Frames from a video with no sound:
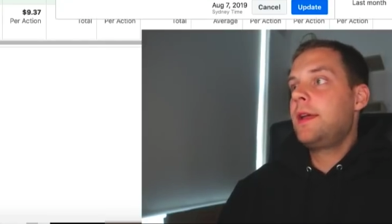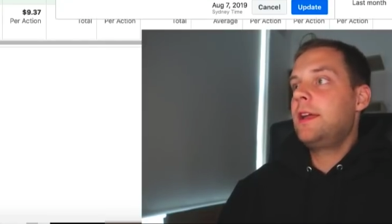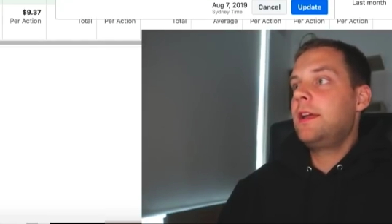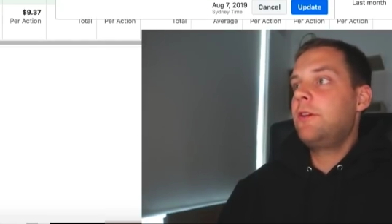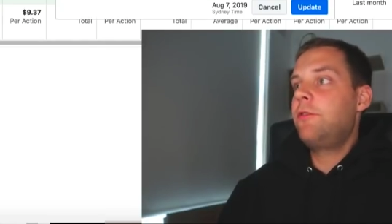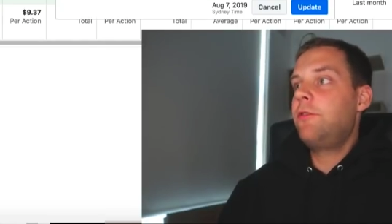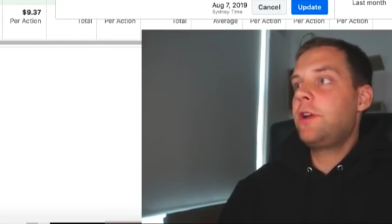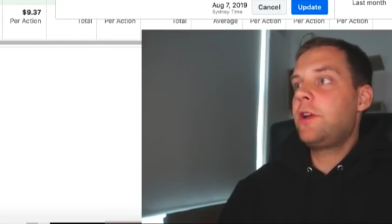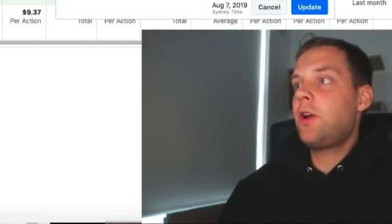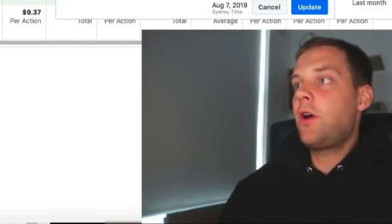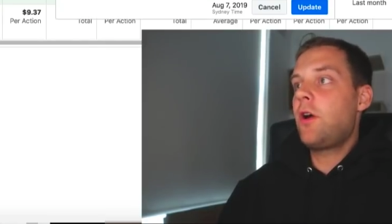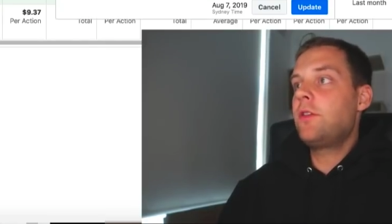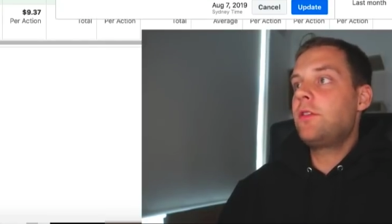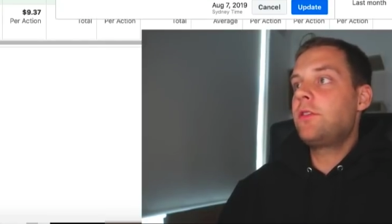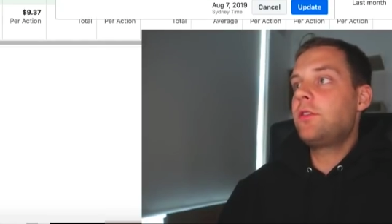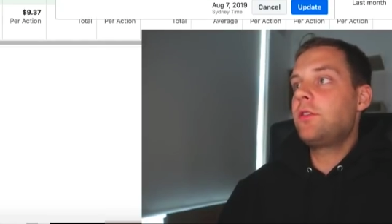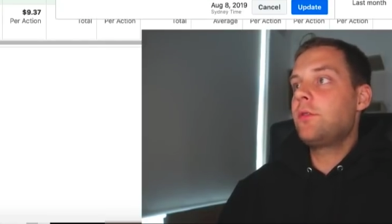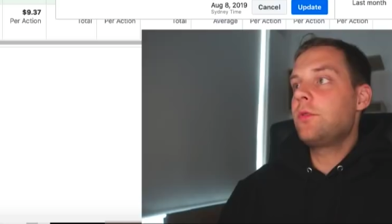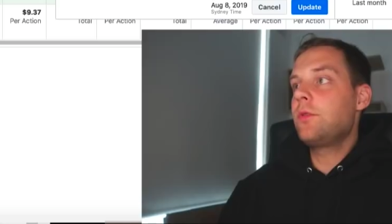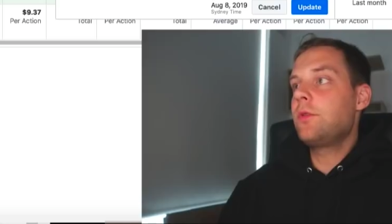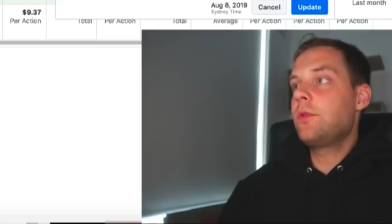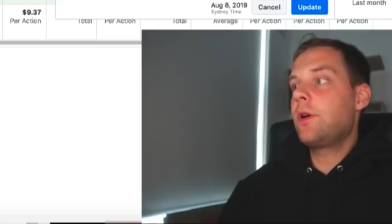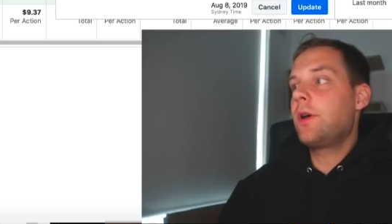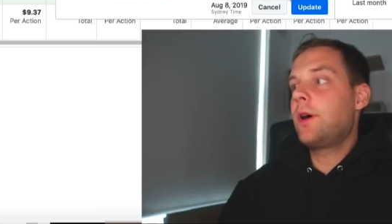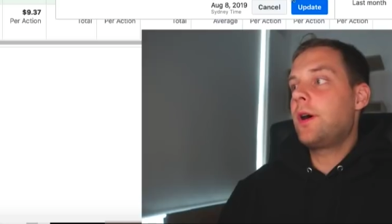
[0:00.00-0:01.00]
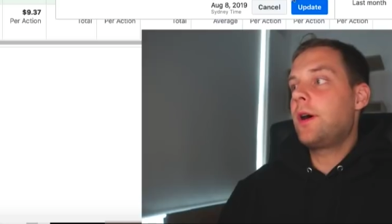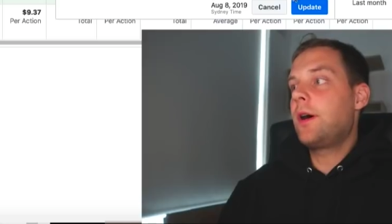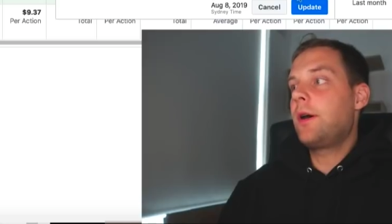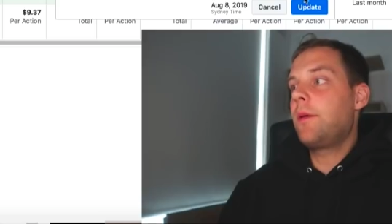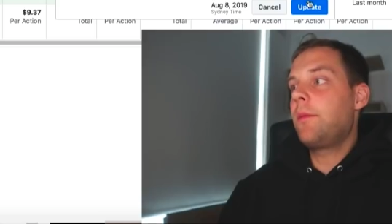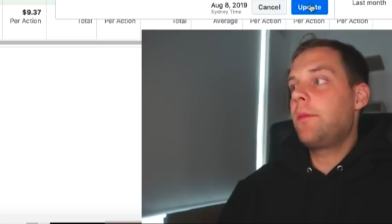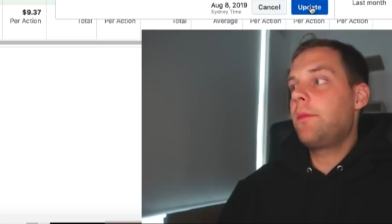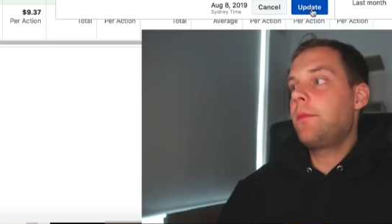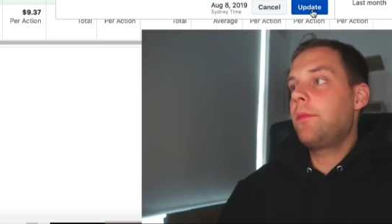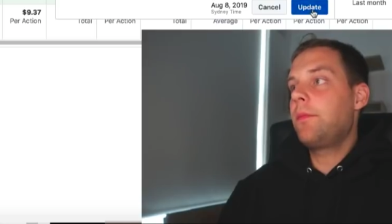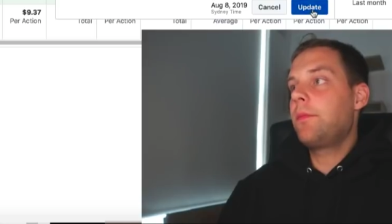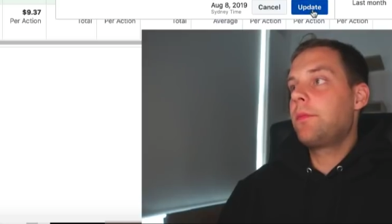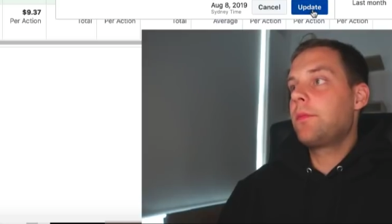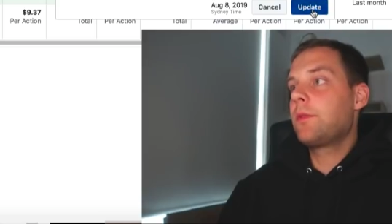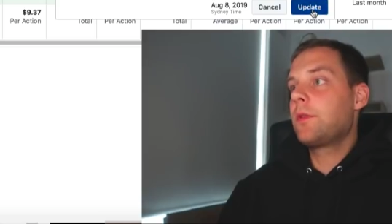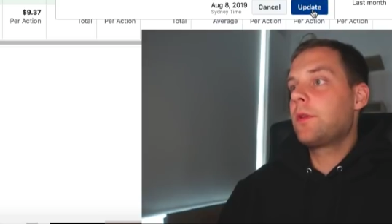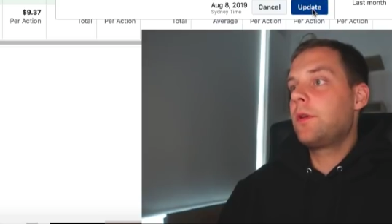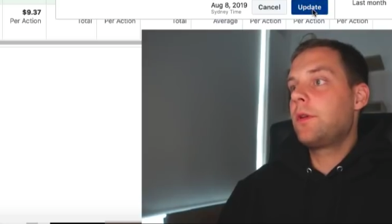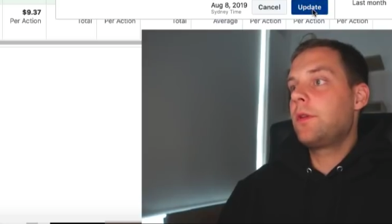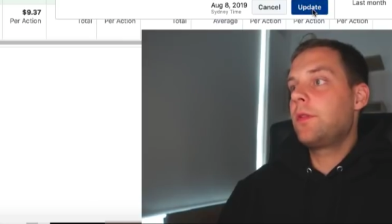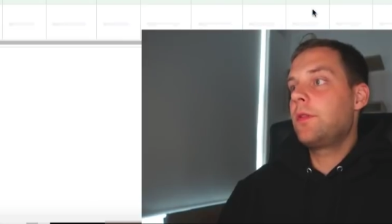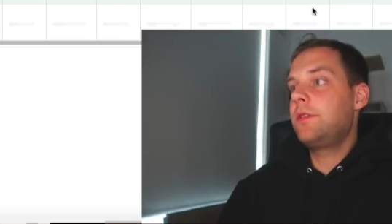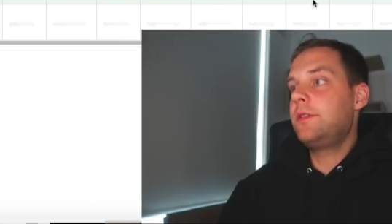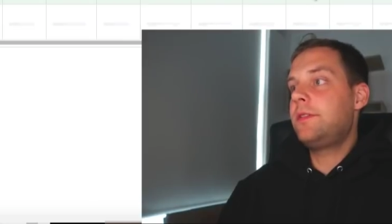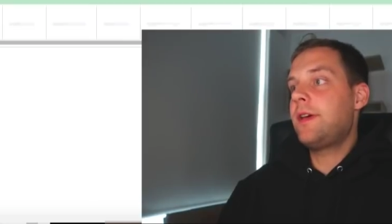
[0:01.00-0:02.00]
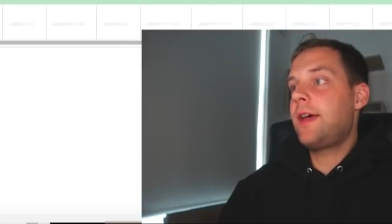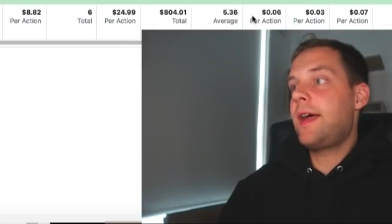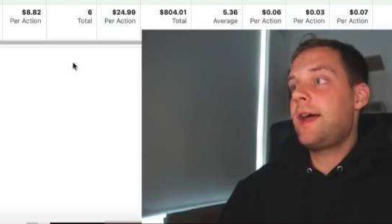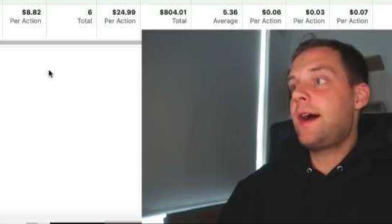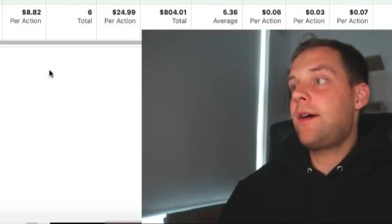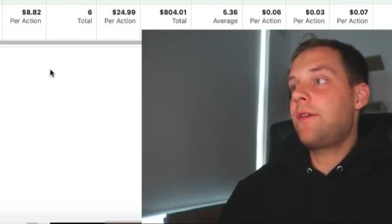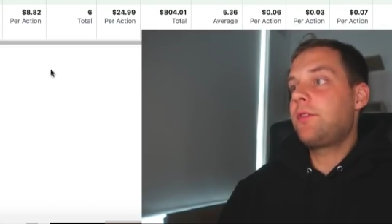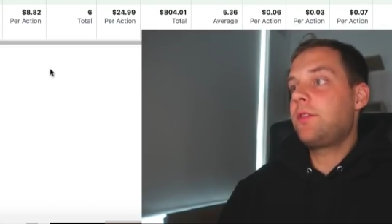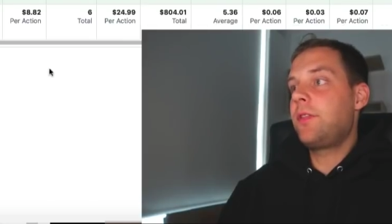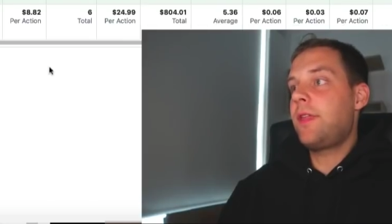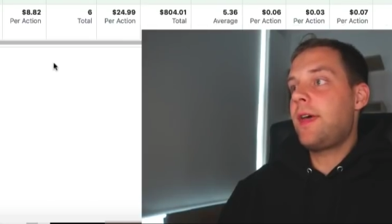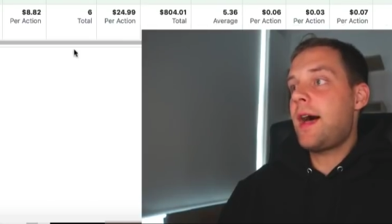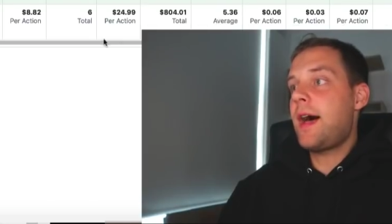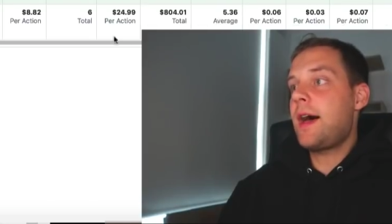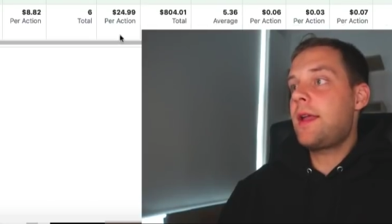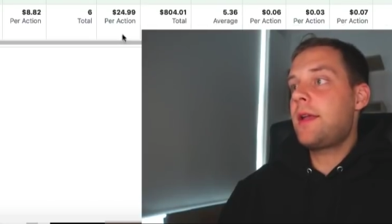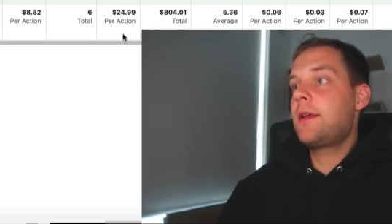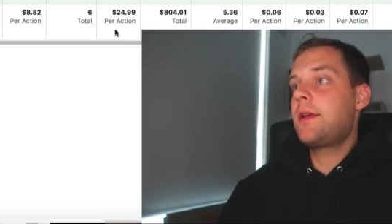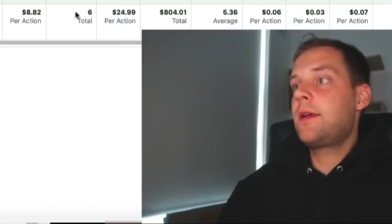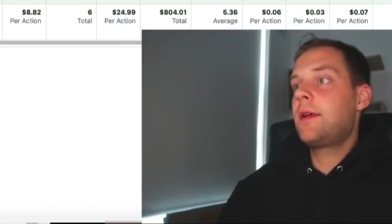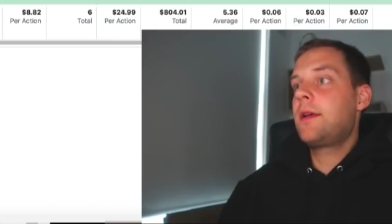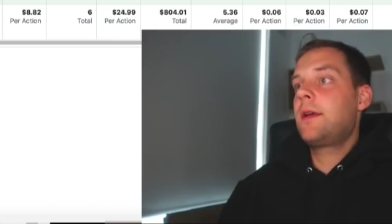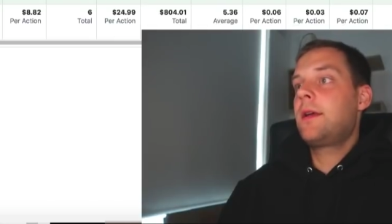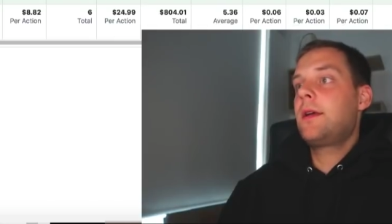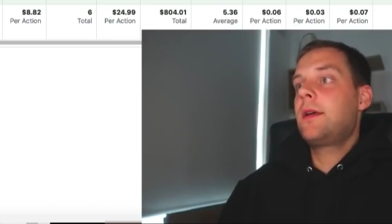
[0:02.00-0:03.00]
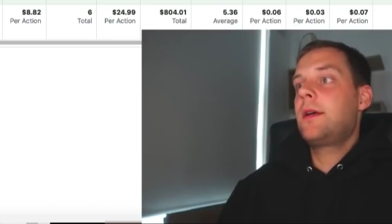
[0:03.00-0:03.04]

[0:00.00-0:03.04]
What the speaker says: If we go to the day after that,